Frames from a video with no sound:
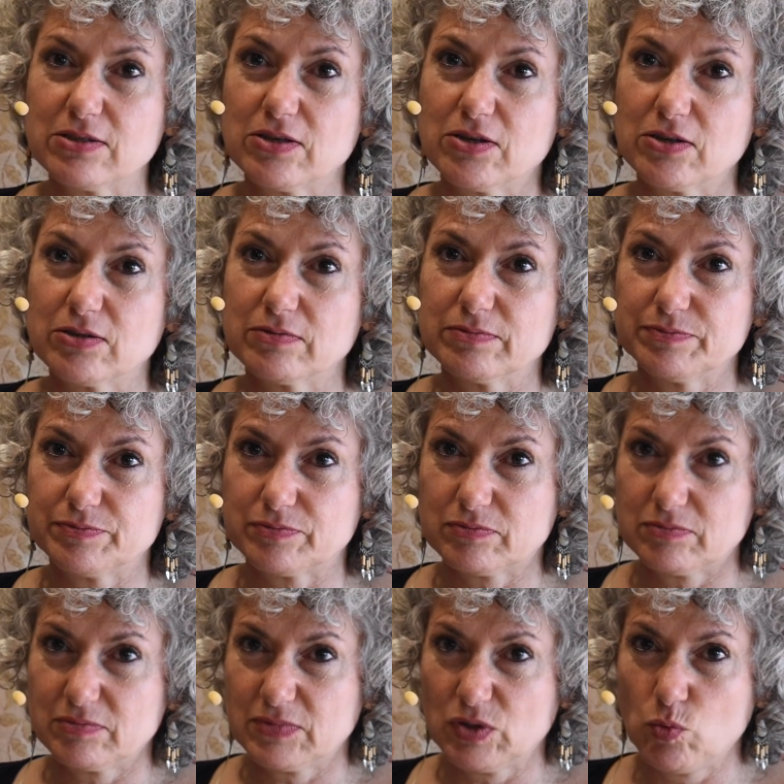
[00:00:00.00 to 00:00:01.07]

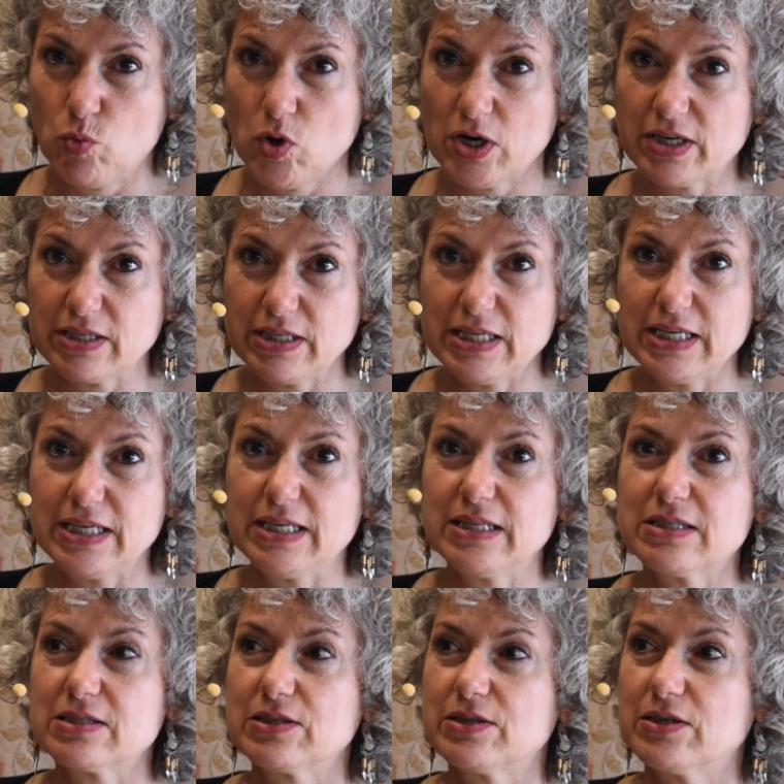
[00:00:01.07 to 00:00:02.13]
our work
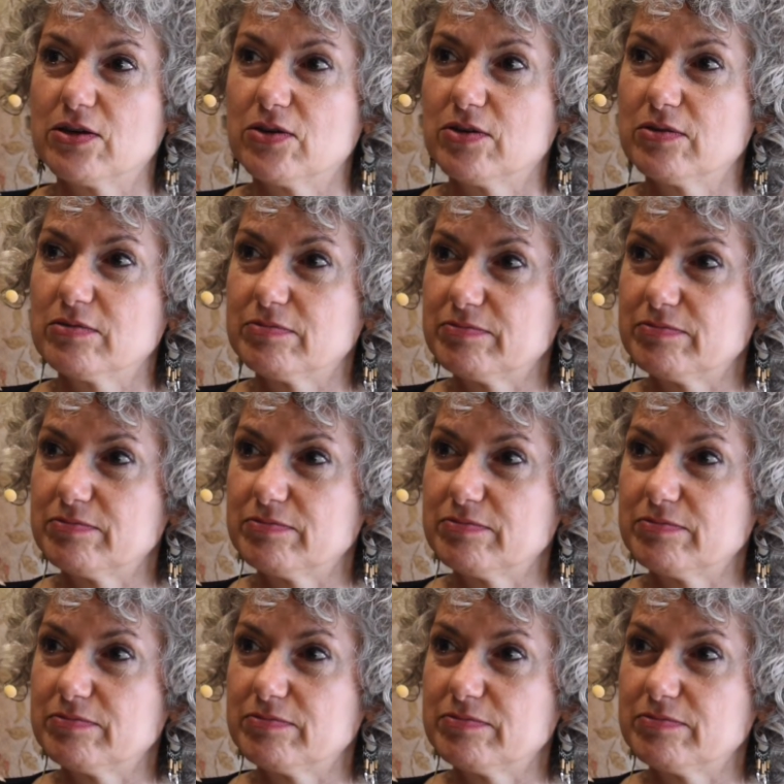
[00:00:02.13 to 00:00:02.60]
needs and our